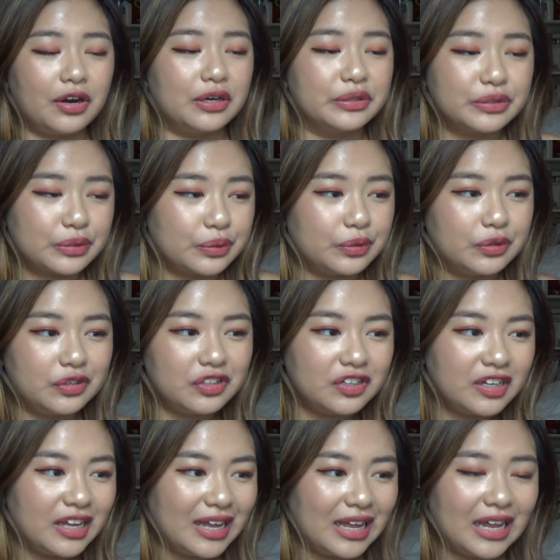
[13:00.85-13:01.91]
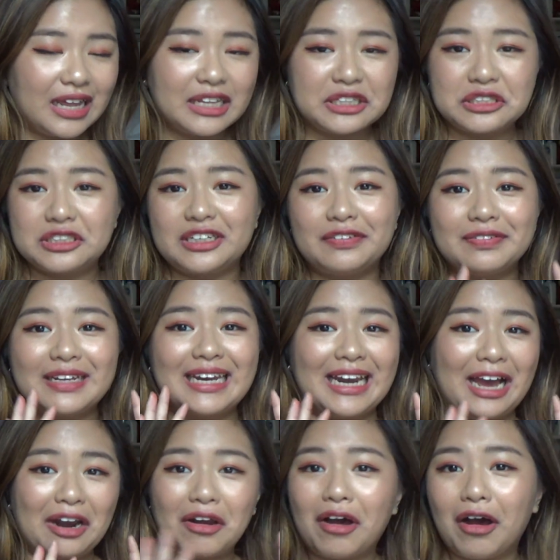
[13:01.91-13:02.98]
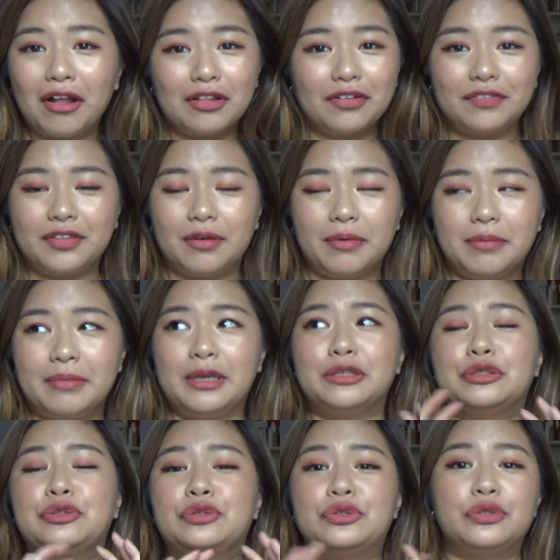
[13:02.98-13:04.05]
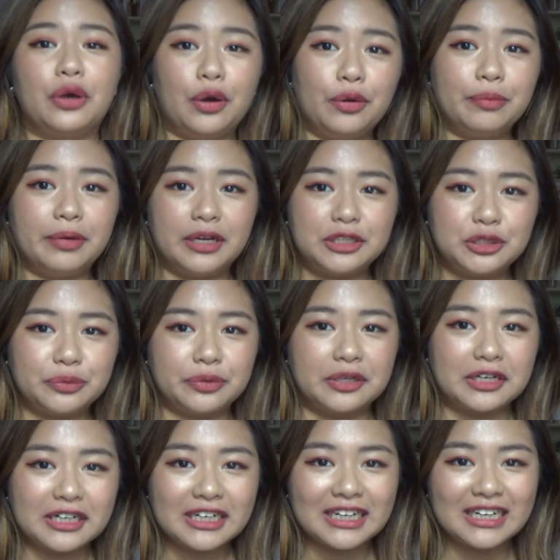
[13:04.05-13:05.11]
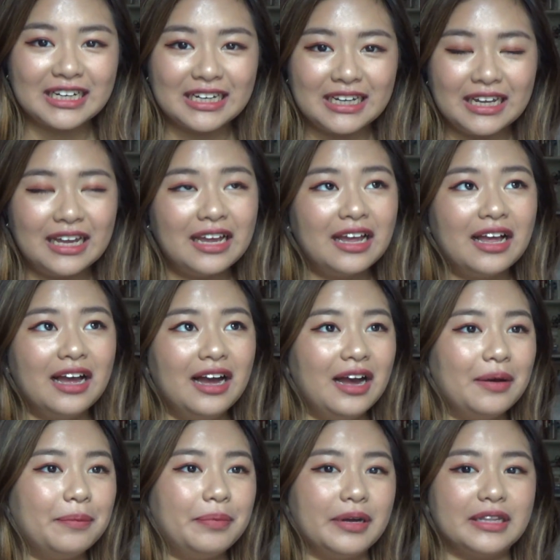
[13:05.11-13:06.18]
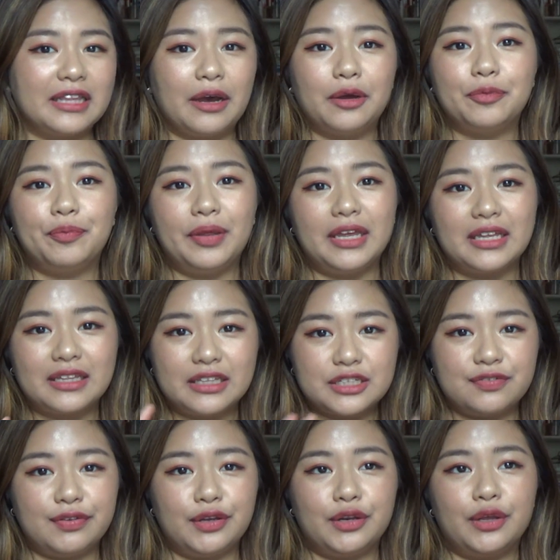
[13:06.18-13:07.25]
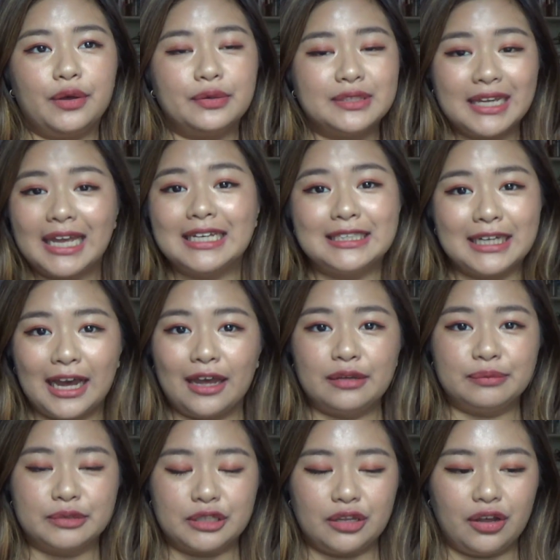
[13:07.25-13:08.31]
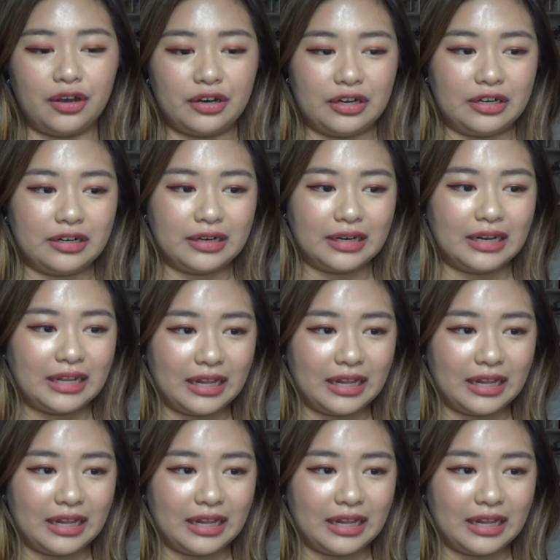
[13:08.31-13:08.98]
art school. These are definitely not all of them. I made so much work, but that would make this video 10 times longer